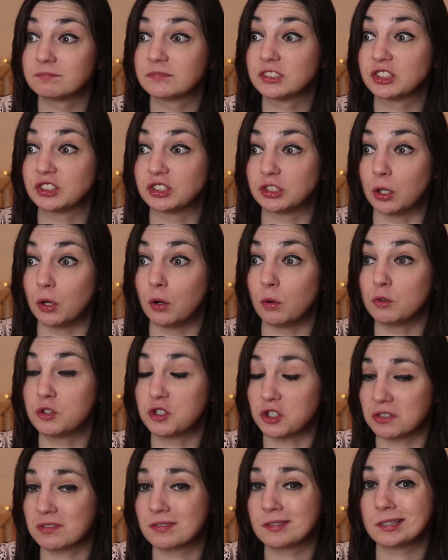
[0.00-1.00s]
So
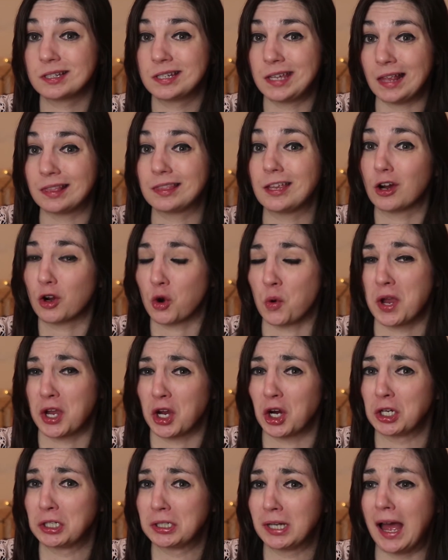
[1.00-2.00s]
just get there
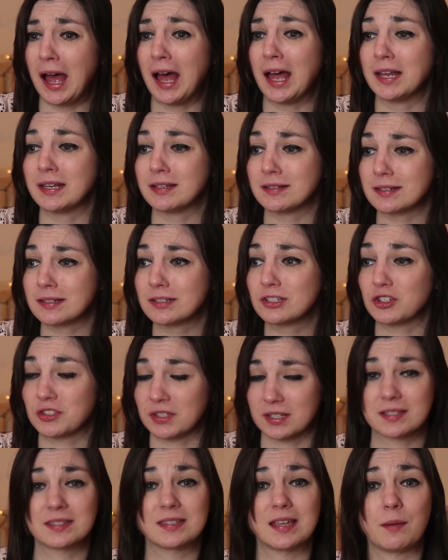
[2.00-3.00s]
quicker and
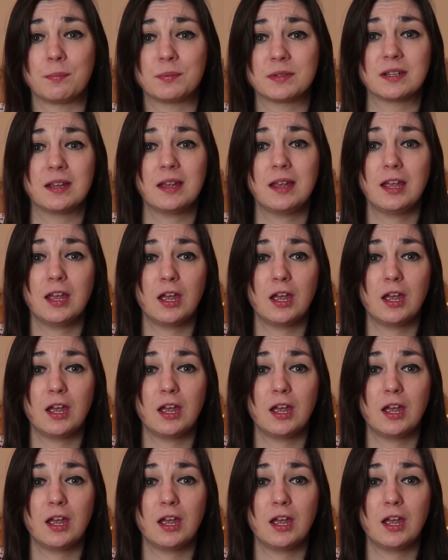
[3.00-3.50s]
just accept